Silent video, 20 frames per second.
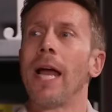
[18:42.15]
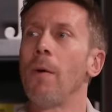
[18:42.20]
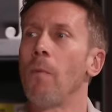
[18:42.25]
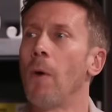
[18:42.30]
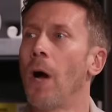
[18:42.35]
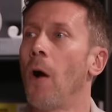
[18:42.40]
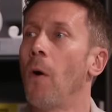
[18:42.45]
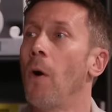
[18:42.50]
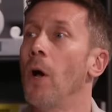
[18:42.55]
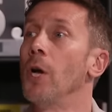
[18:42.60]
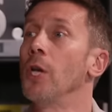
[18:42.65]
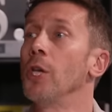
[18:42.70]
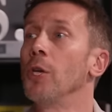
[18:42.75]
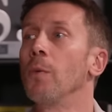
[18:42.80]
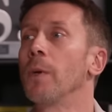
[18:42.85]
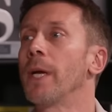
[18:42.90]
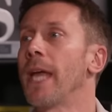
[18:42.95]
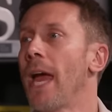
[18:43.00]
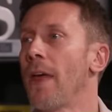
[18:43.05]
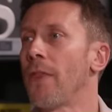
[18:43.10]
well,
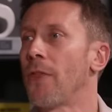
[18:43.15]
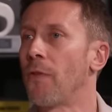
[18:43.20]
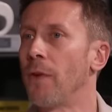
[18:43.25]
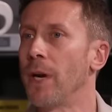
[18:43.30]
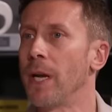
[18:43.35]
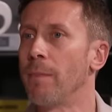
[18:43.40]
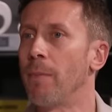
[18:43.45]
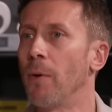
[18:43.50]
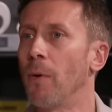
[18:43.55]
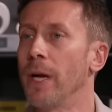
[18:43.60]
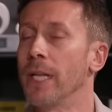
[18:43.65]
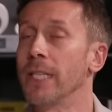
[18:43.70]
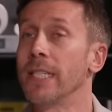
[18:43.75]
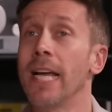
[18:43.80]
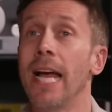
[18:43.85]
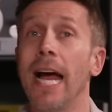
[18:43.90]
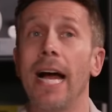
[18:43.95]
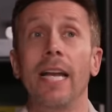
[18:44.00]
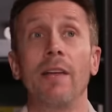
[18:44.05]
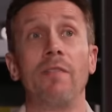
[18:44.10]
you'll get three points,
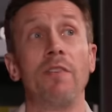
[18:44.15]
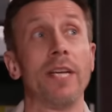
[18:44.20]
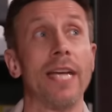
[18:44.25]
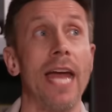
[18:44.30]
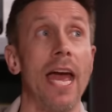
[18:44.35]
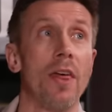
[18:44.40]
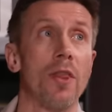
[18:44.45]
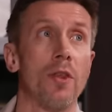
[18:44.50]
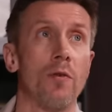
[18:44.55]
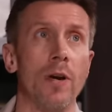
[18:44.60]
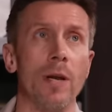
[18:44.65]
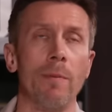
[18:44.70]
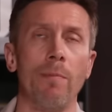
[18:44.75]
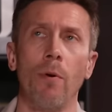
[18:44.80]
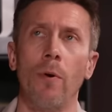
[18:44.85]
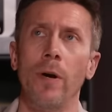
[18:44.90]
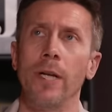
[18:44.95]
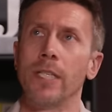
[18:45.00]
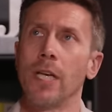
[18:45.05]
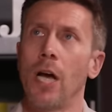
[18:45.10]
and if you get three
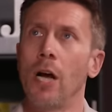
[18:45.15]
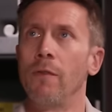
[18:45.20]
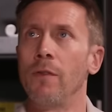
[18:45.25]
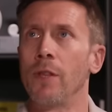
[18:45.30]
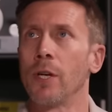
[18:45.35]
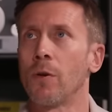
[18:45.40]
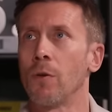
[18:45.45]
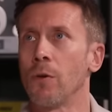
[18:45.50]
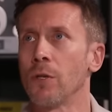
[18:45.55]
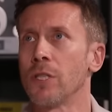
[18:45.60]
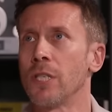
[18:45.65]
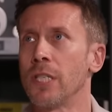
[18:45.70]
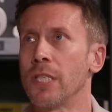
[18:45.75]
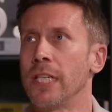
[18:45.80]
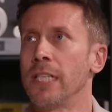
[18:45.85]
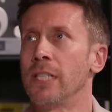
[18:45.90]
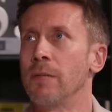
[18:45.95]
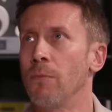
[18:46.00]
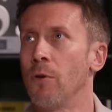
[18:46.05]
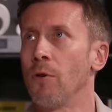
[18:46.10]
points over the course of the
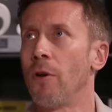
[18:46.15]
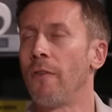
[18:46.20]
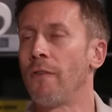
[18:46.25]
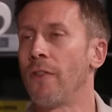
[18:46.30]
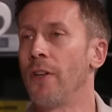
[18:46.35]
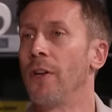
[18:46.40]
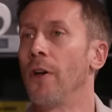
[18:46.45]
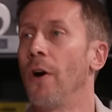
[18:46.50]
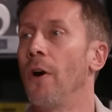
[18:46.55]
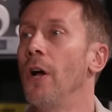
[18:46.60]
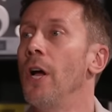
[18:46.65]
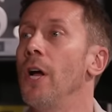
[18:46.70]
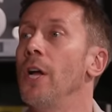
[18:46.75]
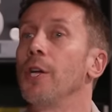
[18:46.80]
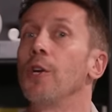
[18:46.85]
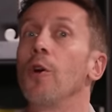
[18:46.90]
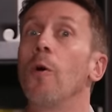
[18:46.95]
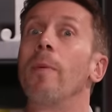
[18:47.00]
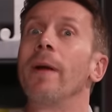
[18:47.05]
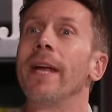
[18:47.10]
season, more often than not,
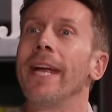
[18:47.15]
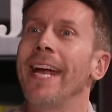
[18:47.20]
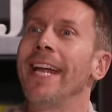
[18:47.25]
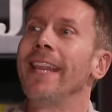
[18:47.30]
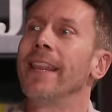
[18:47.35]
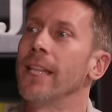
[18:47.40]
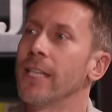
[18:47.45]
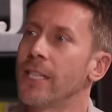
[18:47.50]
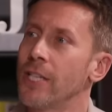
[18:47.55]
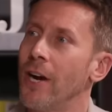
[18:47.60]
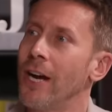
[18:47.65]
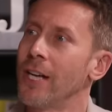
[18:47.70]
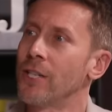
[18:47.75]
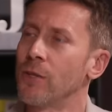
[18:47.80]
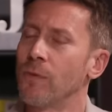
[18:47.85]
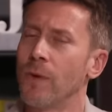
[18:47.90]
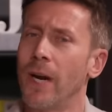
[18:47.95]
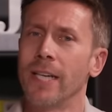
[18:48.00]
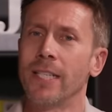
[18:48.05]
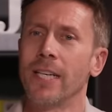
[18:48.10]
you'll be in the
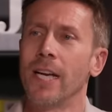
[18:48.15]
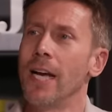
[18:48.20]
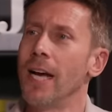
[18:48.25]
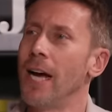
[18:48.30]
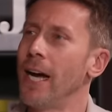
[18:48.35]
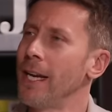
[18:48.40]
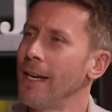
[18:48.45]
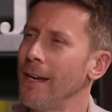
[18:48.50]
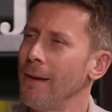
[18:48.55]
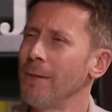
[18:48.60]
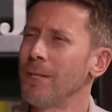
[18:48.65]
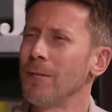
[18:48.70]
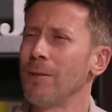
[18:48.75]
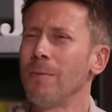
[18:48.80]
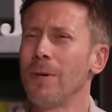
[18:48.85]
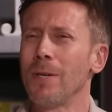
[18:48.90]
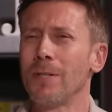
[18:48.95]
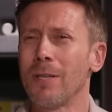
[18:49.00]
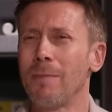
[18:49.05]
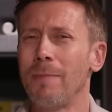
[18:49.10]
title race. And I was
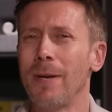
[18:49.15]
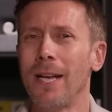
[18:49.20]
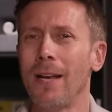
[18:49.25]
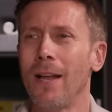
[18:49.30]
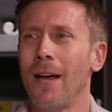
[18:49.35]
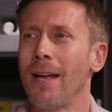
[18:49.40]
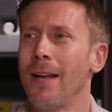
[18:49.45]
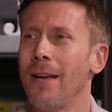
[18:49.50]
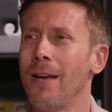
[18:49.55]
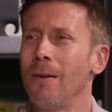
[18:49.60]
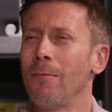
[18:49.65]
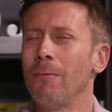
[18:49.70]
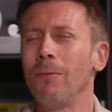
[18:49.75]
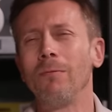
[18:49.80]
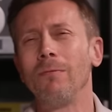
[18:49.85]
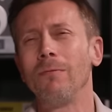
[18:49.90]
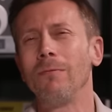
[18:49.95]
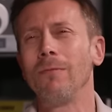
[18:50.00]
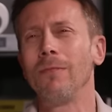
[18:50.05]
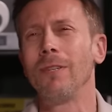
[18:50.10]
almost a bit like, well,
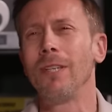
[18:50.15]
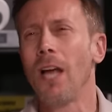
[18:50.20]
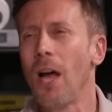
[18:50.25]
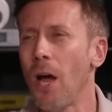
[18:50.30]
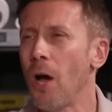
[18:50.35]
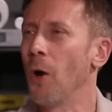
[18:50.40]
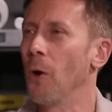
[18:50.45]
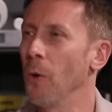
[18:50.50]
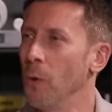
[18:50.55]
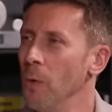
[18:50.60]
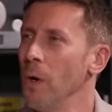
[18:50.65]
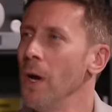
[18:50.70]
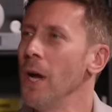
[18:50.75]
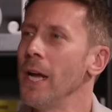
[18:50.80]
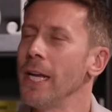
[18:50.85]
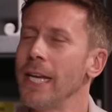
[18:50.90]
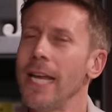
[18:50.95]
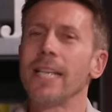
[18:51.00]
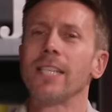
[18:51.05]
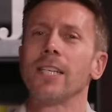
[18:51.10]
no.
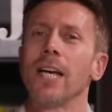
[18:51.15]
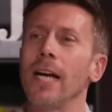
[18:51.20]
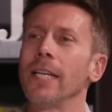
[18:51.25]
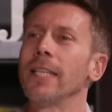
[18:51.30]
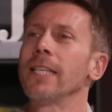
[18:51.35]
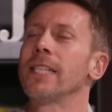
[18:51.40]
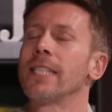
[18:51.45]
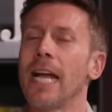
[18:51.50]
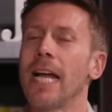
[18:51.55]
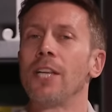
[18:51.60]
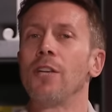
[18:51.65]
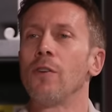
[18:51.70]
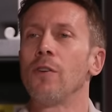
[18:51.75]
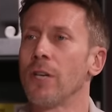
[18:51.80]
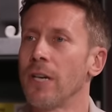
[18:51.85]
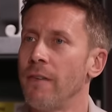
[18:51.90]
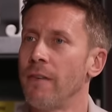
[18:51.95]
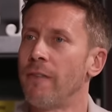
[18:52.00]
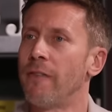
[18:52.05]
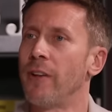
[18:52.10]
Yes, I understand you've got
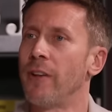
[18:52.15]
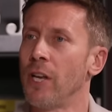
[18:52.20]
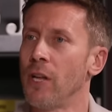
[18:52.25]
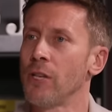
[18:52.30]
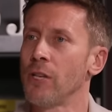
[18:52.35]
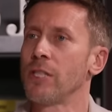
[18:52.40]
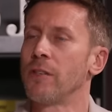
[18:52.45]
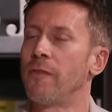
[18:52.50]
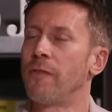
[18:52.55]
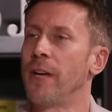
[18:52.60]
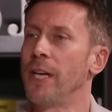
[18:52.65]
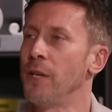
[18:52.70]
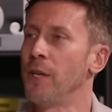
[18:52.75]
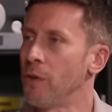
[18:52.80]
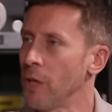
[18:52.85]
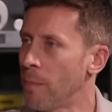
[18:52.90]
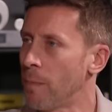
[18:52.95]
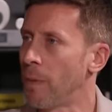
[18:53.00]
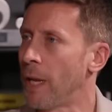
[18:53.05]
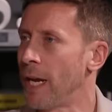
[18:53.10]
to have a philosophy, and you've
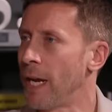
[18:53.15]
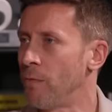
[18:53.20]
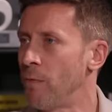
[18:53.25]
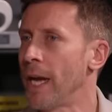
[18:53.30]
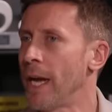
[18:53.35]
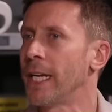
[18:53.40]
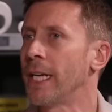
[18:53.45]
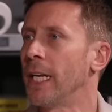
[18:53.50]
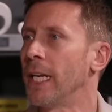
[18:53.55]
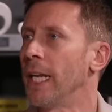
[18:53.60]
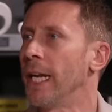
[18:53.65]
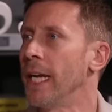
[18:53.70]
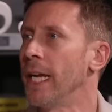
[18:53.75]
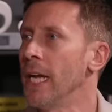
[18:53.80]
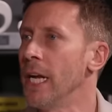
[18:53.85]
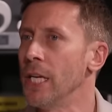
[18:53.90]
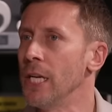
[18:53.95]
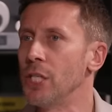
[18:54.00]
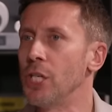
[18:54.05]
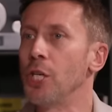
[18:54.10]
got to play regularly
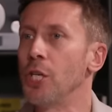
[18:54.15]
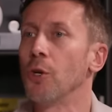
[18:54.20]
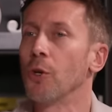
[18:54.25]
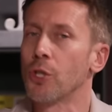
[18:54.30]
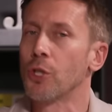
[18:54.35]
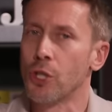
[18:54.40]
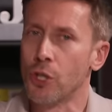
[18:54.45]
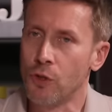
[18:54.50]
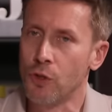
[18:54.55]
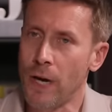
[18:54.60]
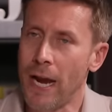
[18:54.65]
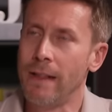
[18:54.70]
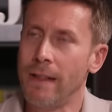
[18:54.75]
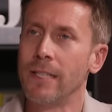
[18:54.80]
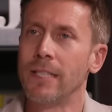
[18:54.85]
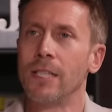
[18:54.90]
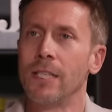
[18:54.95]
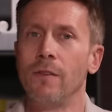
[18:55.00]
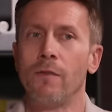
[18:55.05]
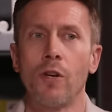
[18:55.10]
yeah. to your
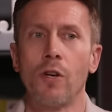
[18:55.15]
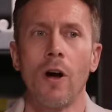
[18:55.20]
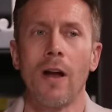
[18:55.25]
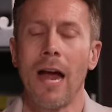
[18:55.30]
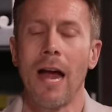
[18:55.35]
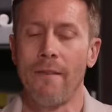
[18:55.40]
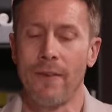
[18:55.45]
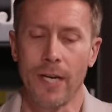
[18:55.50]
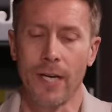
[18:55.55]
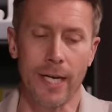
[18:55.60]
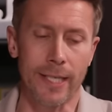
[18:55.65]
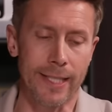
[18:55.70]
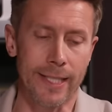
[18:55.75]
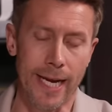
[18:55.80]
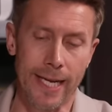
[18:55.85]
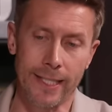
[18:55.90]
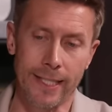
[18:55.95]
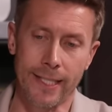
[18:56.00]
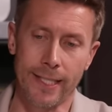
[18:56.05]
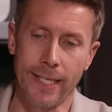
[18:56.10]
strengths, and you've got to have an
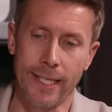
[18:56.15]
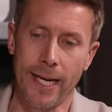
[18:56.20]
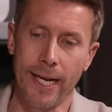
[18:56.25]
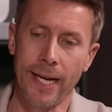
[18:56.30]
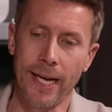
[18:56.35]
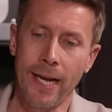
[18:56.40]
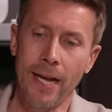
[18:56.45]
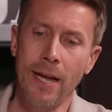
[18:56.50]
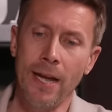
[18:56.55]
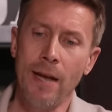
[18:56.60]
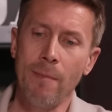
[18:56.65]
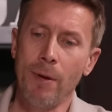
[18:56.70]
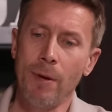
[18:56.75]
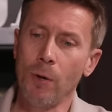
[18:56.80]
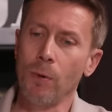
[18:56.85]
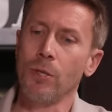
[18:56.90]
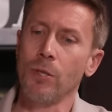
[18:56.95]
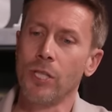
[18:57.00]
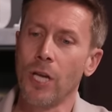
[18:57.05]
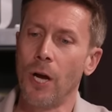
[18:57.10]
identity. But
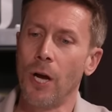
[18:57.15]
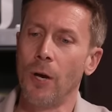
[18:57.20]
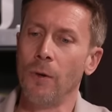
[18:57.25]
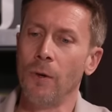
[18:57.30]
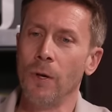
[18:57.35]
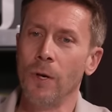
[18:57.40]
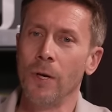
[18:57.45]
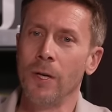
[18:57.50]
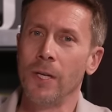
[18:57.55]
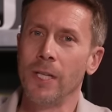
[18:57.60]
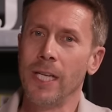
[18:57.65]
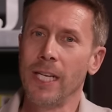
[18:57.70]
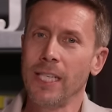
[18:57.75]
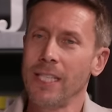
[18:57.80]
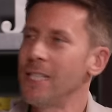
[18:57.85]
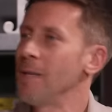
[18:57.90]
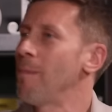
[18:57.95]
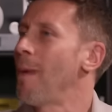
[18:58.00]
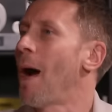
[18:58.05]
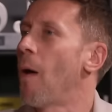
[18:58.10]
also, this
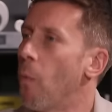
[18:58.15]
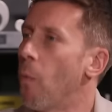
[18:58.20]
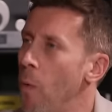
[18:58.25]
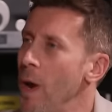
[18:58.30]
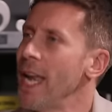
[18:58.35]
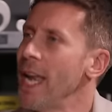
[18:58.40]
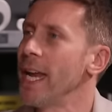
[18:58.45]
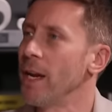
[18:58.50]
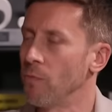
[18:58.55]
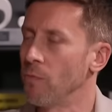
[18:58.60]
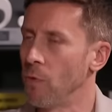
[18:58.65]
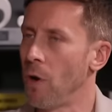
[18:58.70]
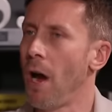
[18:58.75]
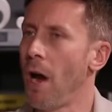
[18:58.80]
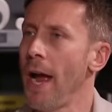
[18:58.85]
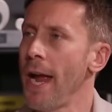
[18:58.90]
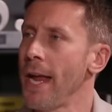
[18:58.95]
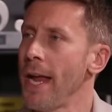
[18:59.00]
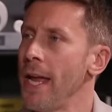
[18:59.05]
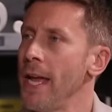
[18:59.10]
is about winning,
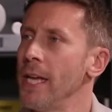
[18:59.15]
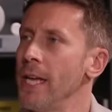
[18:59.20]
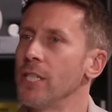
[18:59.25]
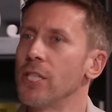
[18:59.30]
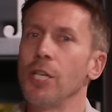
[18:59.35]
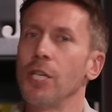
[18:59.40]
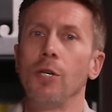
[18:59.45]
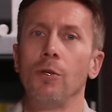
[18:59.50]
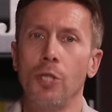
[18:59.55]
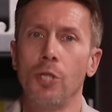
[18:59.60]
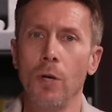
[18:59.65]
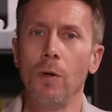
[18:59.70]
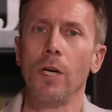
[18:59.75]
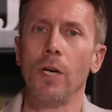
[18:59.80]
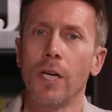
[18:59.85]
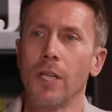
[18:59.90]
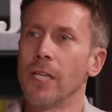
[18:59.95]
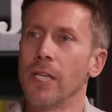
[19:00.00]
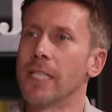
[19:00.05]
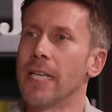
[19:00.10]
right? So you do
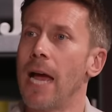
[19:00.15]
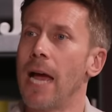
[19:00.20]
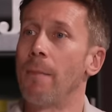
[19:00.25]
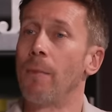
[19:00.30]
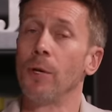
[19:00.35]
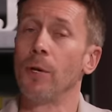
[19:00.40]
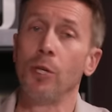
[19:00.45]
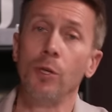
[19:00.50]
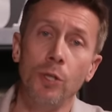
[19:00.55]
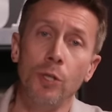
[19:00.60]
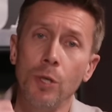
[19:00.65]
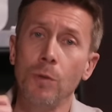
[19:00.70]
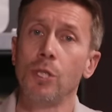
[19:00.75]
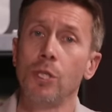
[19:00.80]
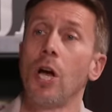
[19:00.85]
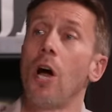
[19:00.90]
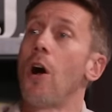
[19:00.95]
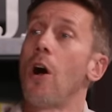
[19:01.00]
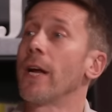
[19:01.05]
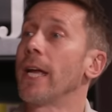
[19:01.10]
look at the table, and you do
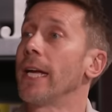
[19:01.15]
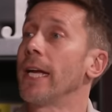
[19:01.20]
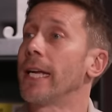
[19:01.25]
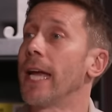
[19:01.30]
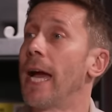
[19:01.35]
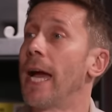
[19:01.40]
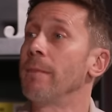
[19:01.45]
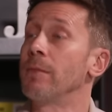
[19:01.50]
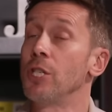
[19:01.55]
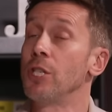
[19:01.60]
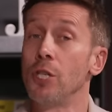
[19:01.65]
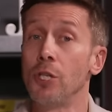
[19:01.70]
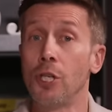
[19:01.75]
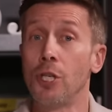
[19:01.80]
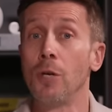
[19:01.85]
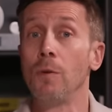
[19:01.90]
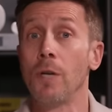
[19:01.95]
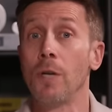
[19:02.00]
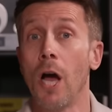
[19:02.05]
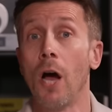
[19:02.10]
target games, and you
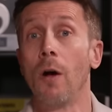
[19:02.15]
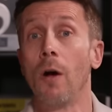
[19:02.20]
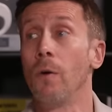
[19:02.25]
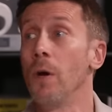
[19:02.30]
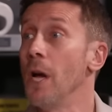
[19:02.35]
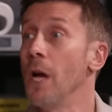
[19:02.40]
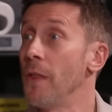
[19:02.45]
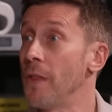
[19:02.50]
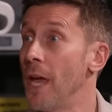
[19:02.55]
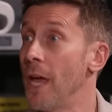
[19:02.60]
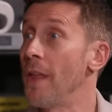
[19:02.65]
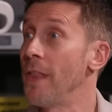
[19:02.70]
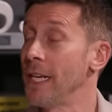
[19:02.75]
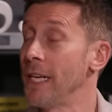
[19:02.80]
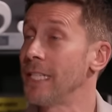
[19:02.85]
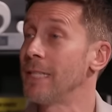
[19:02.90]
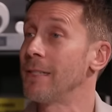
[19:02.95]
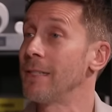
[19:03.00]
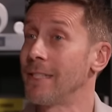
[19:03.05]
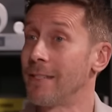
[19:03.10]
do know that
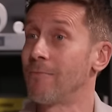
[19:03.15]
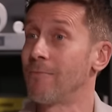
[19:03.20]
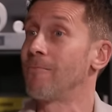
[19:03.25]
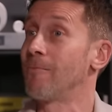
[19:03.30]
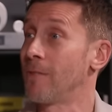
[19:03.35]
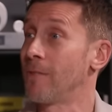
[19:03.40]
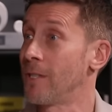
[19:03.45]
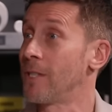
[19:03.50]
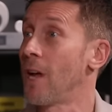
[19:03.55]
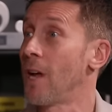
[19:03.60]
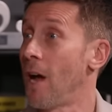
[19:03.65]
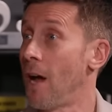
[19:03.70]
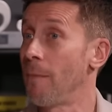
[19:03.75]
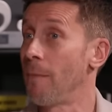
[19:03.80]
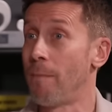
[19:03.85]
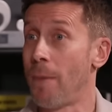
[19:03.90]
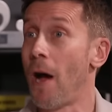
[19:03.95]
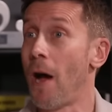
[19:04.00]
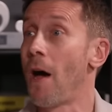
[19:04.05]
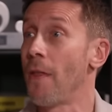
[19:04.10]
this
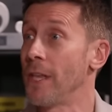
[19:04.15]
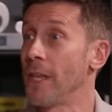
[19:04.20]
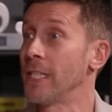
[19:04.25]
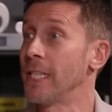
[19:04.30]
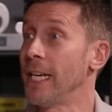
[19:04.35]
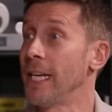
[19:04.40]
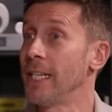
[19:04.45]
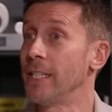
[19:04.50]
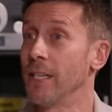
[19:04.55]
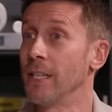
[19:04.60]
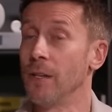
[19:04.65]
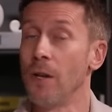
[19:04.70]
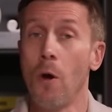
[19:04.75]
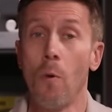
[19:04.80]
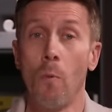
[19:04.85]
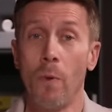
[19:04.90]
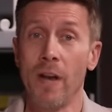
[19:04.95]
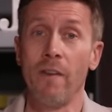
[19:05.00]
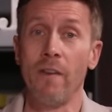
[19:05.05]
start part of the season, when